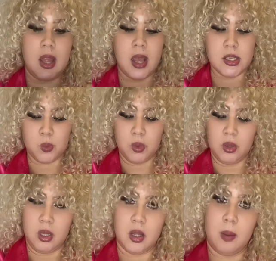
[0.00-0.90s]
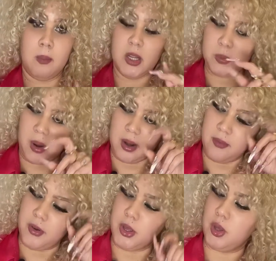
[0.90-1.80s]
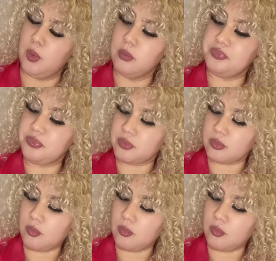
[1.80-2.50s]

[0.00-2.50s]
things will look much brighter for you